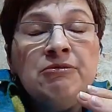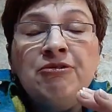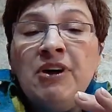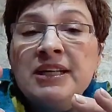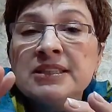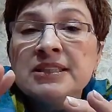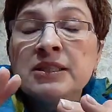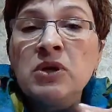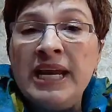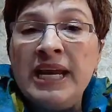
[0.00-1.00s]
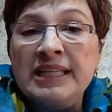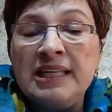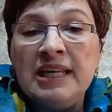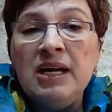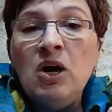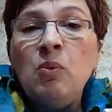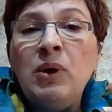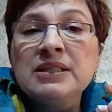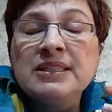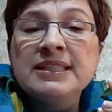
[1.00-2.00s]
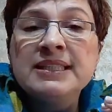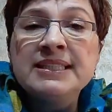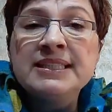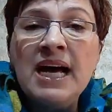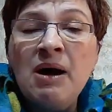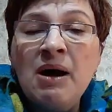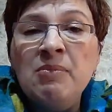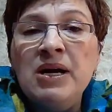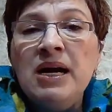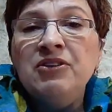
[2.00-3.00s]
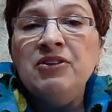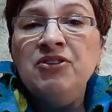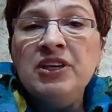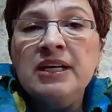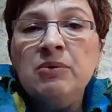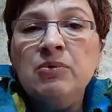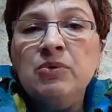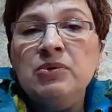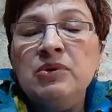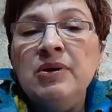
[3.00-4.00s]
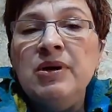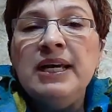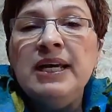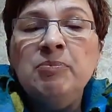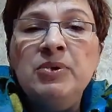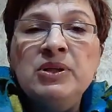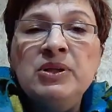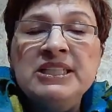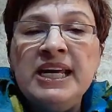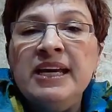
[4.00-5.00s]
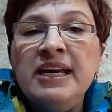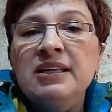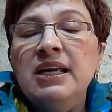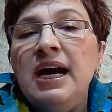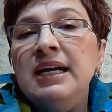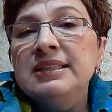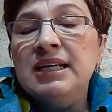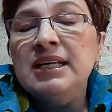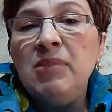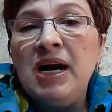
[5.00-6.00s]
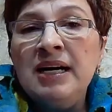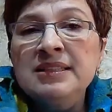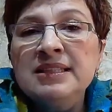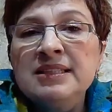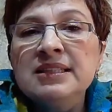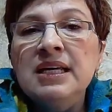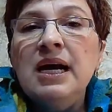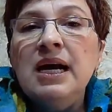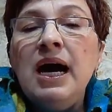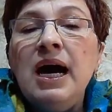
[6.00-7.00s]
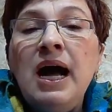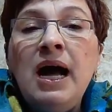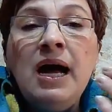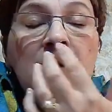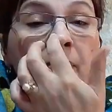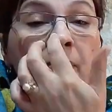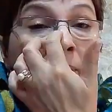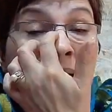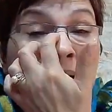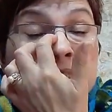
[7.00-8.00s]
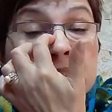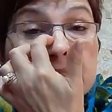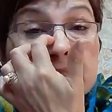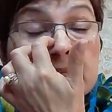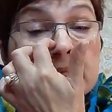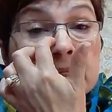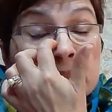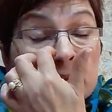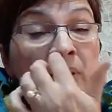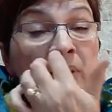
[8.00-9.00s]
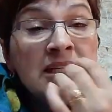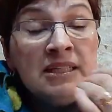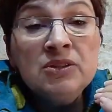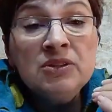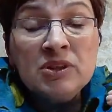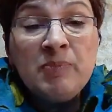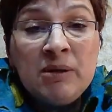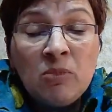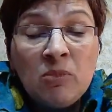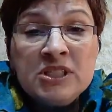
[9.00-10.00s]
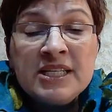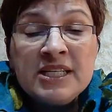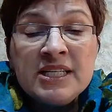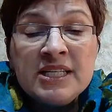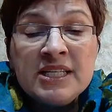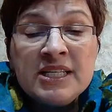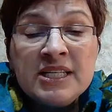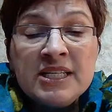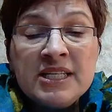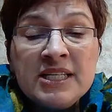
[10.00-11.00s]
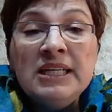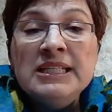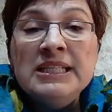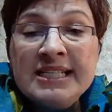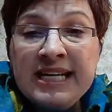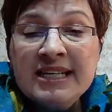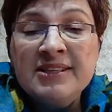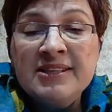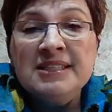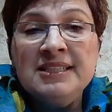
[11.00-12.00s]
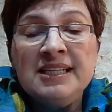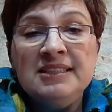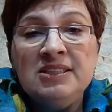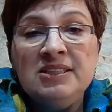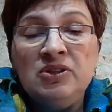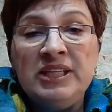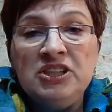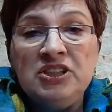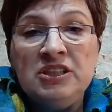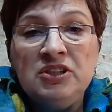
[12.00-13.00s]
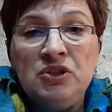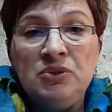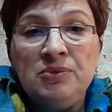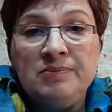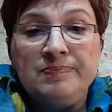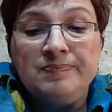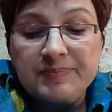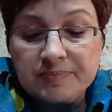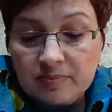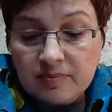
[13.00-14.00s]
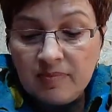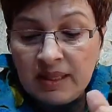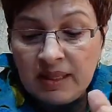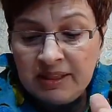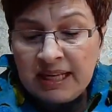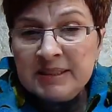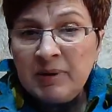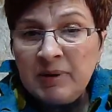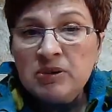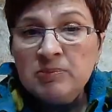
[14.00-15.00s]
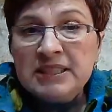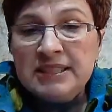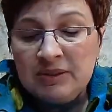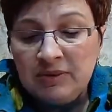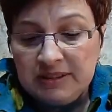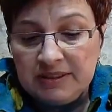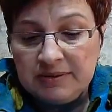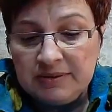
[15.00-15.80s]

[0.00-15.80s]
felt greatly, while some thicker wool like Pirendale and some others you might need to spend more time felting. Take that in consideration too. That's about materials.